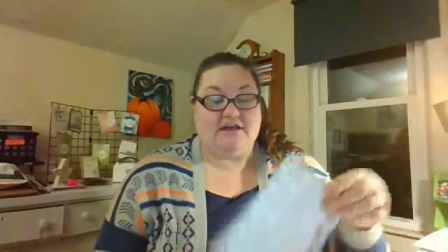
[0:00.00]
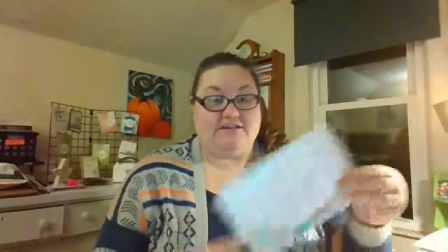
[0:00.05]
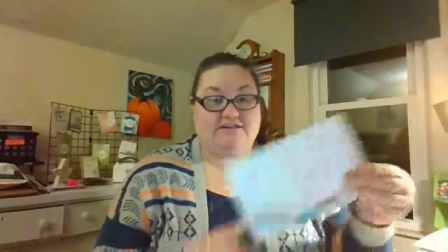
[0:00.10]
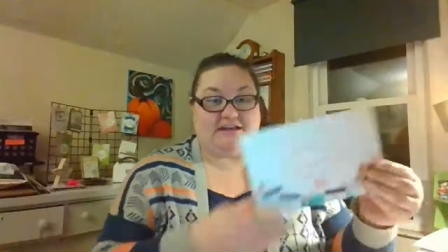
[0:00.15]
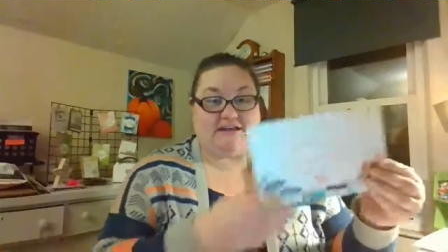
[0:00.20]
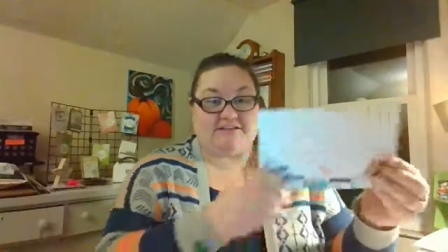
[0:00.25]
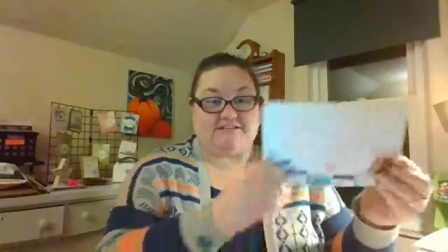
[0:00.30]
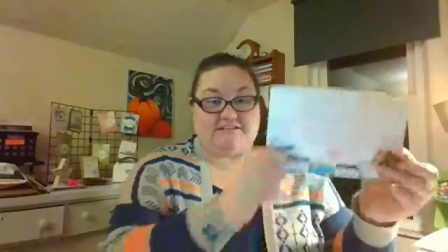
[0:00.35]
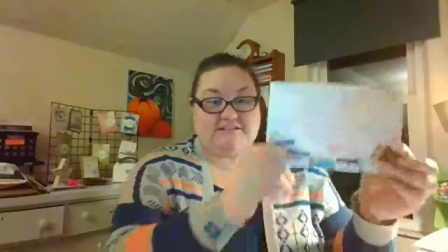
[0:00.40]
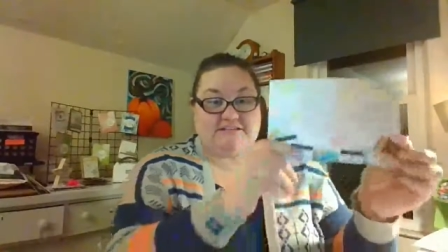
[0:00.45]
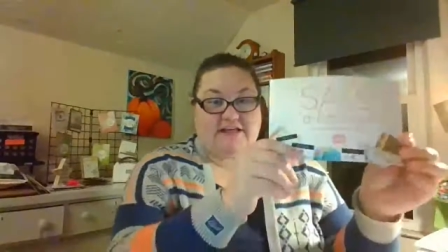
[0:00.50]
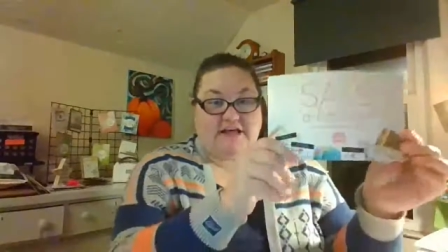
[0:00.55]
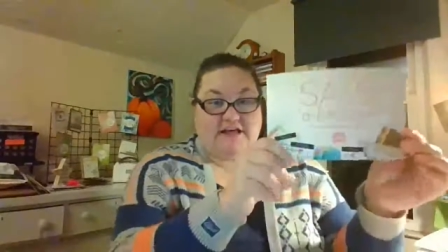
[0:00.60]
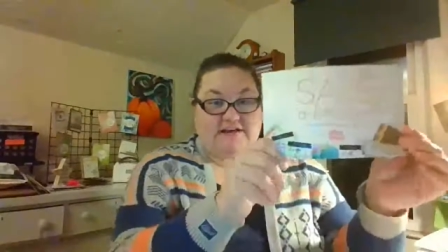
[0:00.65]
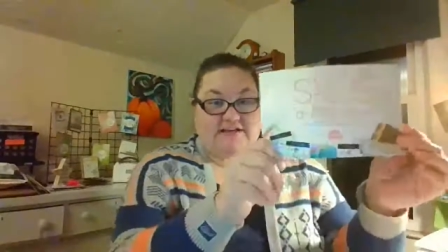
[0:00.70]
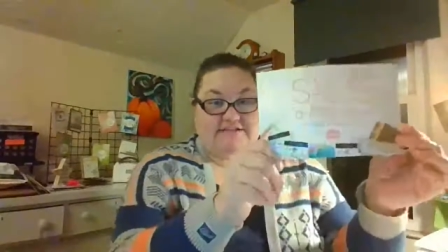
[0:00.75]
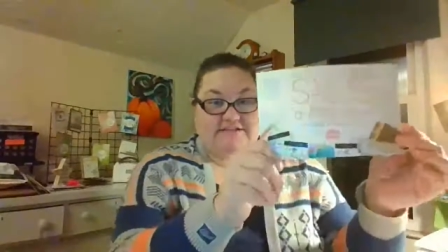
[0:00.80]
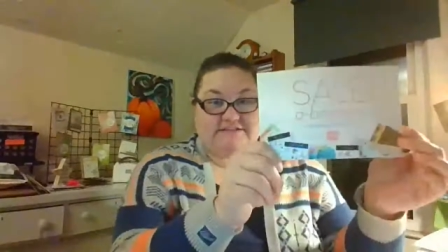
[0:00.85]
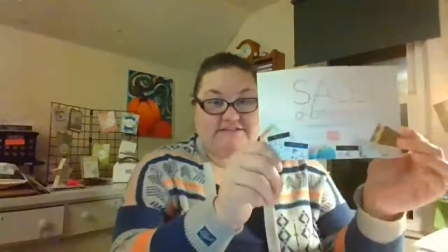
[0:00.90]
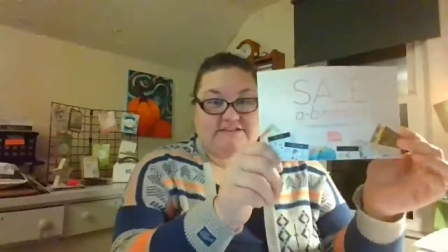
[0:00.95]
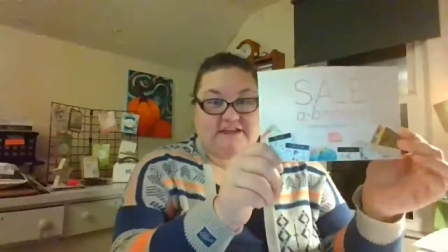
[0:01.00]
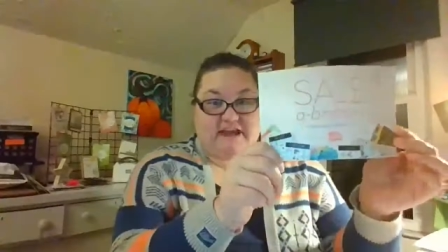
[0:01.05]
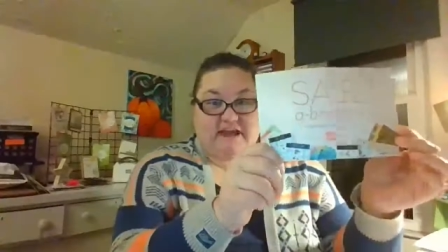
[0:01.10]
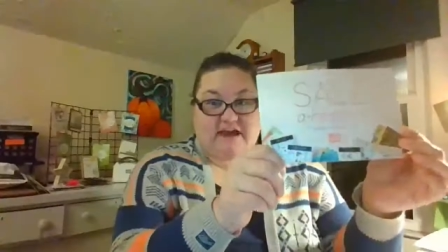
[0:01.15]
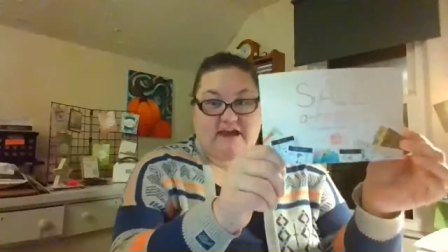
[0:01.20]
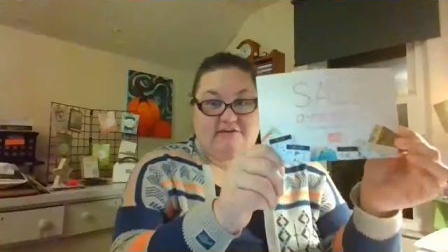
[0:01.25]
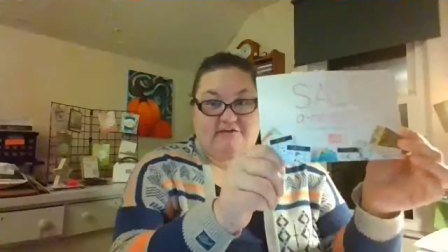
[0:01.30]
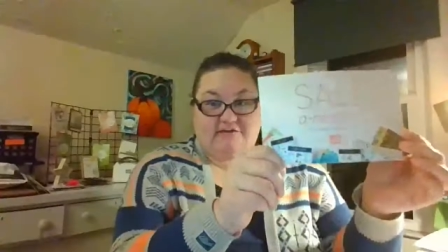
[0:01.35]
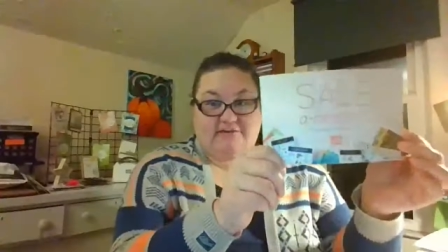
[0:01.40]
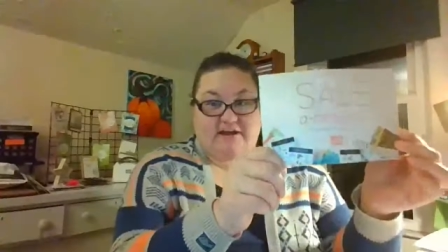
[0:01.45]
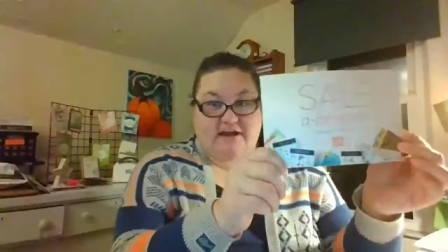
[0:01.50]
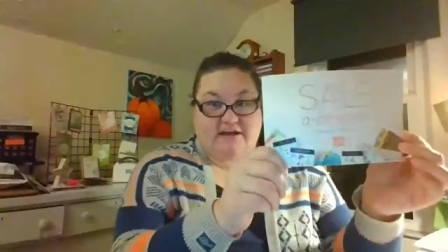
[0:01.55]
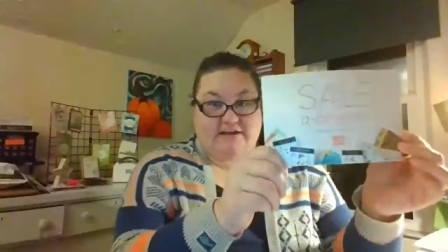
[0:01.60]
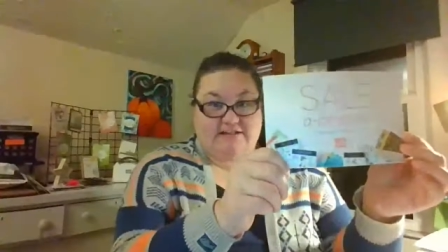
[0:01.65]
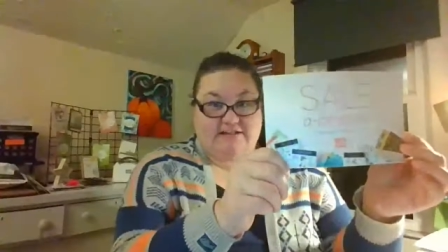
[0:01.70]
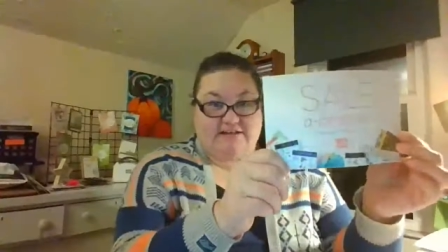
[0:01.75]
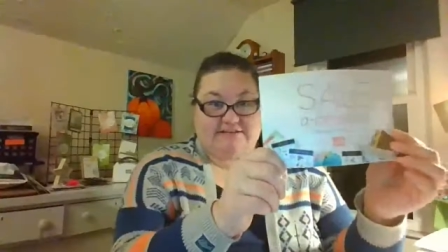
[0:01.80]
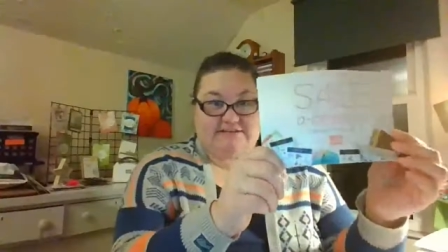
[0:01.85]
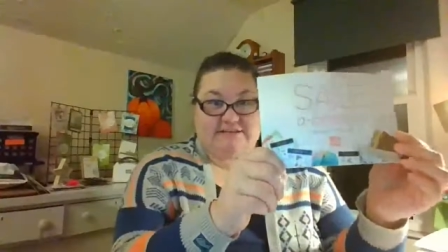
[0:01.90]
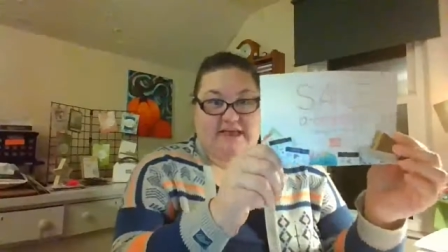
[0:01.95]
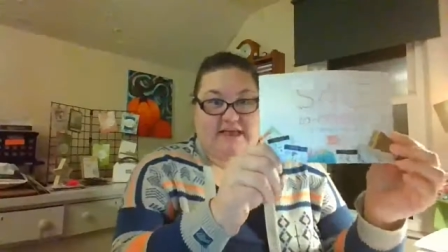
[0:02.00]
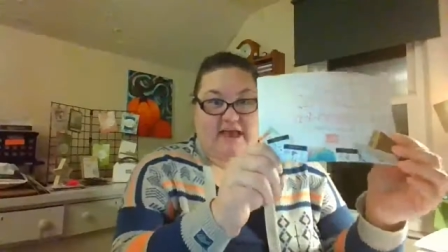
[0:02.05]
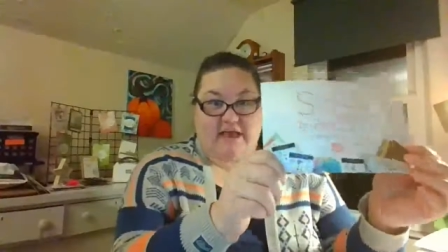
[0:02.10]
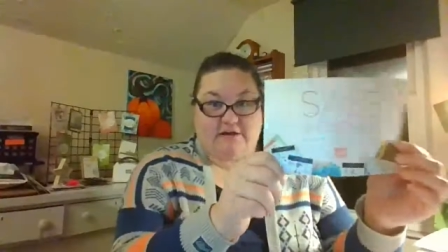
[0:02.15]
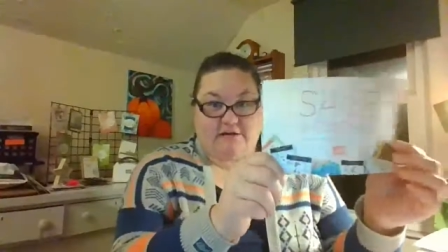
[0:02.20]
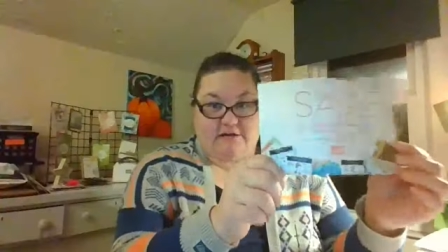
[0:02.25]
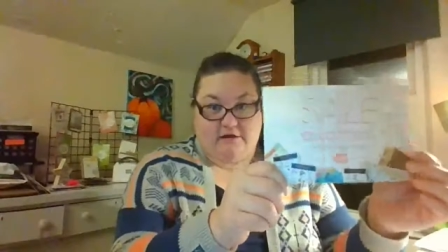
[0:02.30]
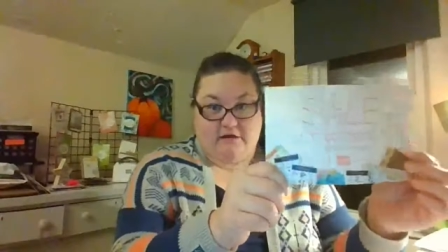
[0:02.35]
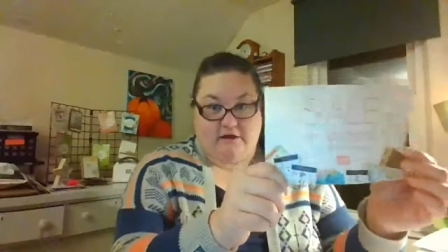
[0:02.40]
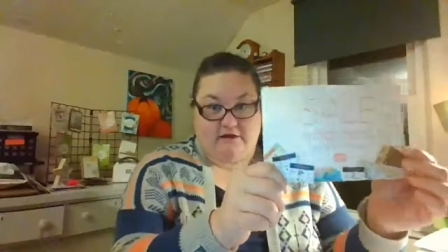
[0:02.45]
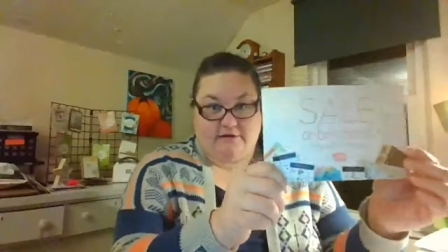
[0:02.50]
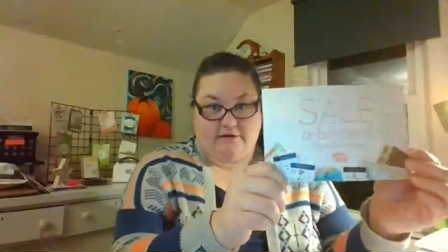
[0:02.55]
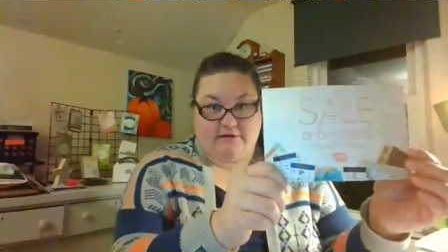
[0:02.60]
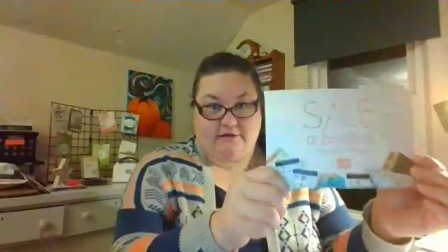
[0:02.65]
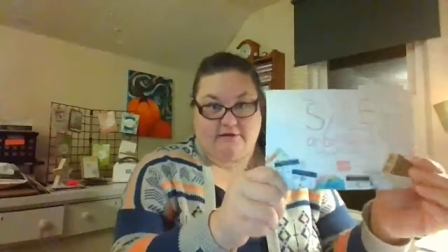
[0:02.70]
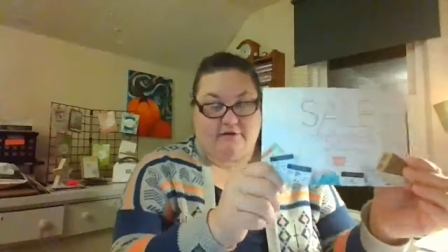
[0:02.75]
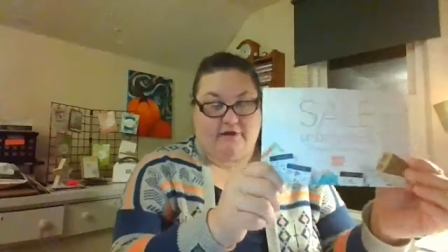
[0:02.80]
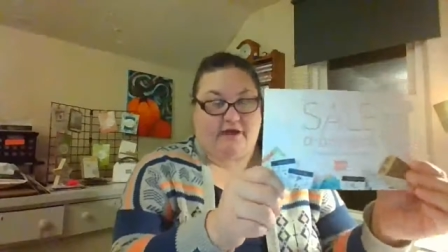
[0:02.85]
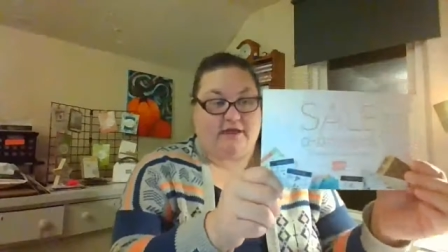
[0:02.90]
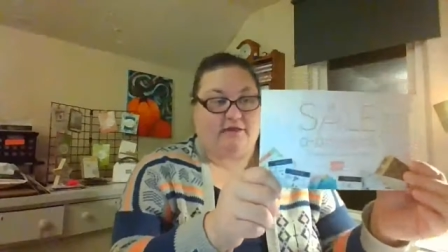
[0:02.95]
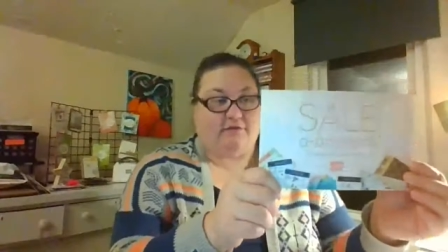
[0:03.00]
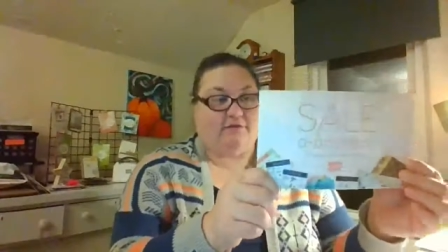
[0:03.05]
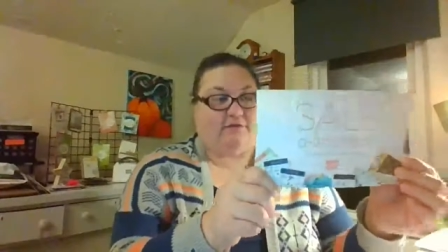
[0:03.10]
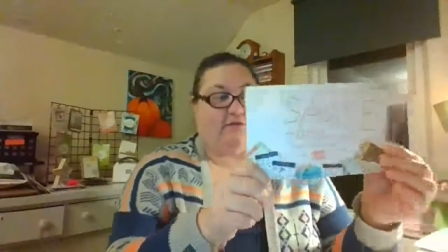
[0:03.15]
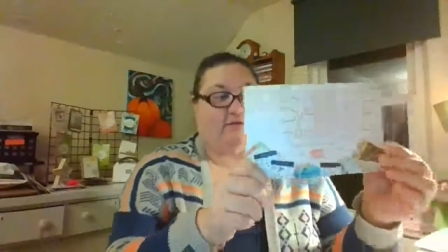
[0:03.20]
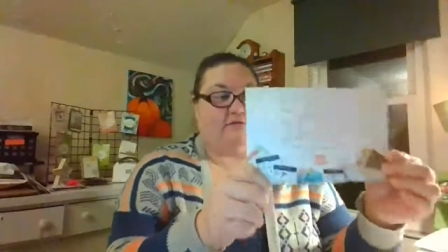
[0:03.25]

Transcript: That's a lot of stuff out of this catalog, you guys.